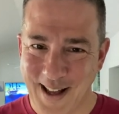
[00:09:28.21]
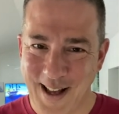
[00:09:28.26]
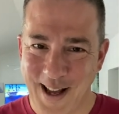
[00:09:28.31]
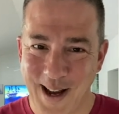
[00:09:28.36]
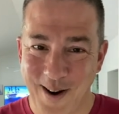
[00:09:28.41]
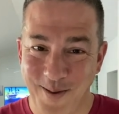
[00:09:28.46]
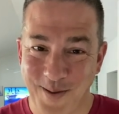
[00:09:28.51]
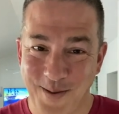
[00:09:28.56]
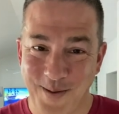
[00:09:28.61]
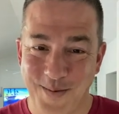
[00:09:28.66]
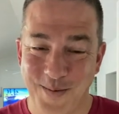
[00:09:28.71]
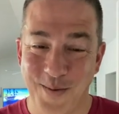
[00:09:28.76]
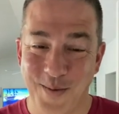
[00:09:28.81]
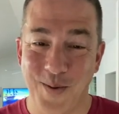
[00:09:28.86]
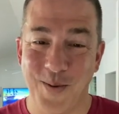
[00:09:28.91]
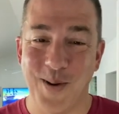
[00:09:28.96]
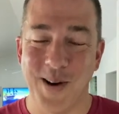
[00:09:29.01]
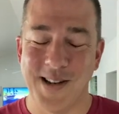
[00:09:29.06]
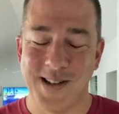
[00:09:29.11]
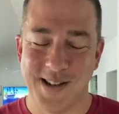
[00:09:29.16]
Hear his
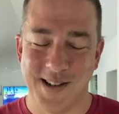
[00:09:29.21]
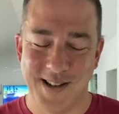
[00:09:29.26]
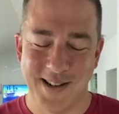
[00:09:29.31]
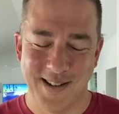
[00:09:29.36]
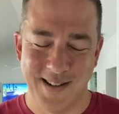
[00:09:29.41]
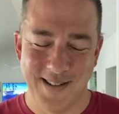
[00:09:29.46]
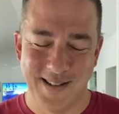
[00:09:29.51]
voice